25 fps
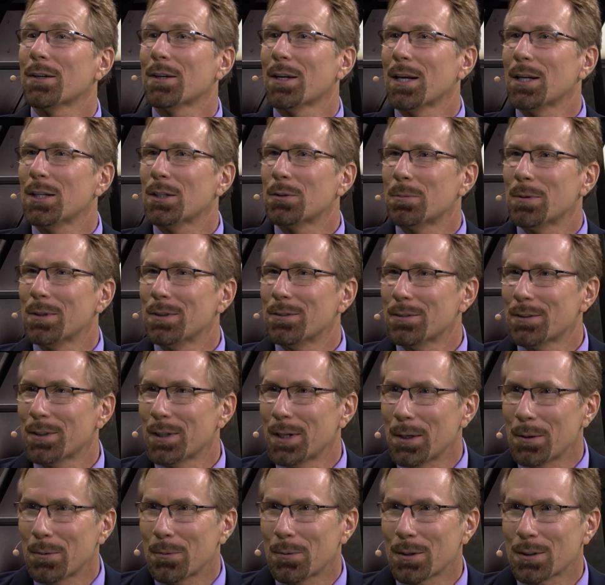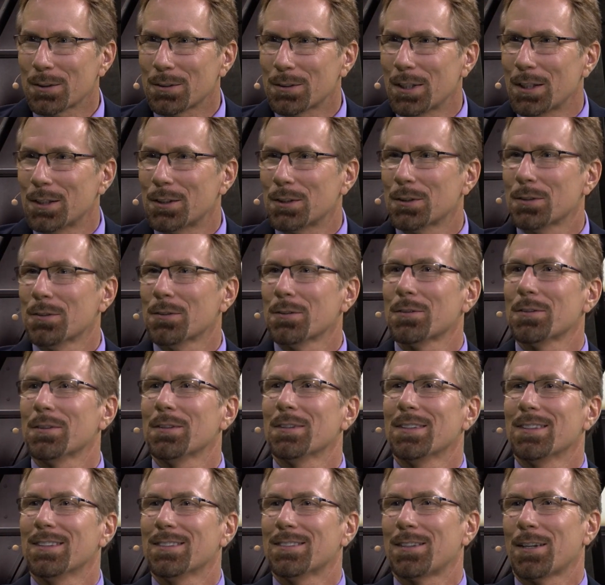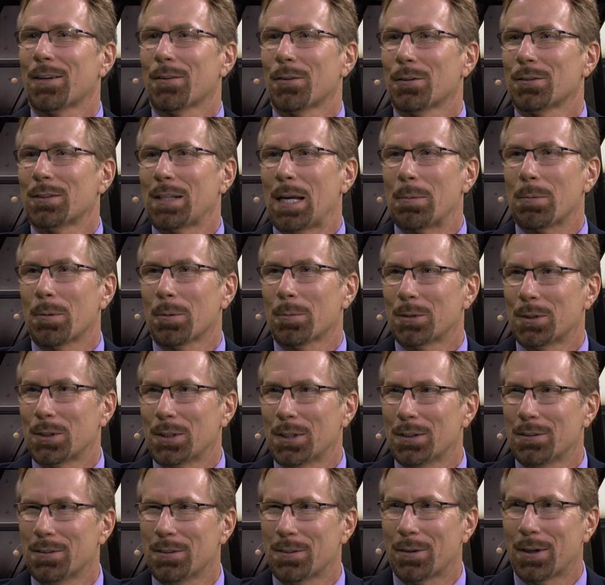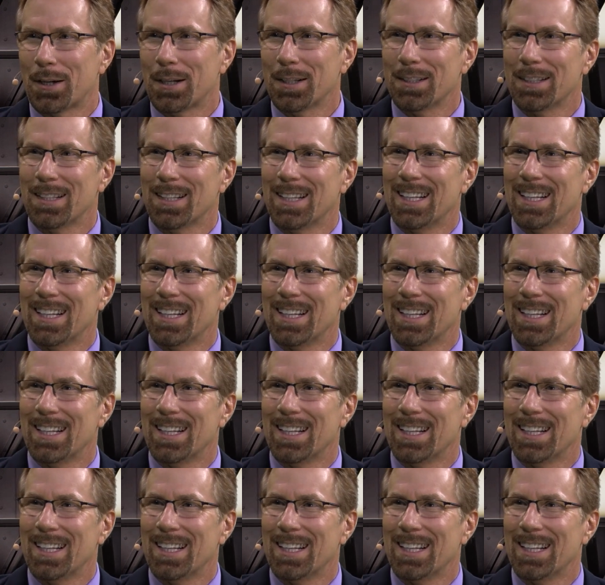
to HP Z8 workstations instead of those Apple machines, right? Oh,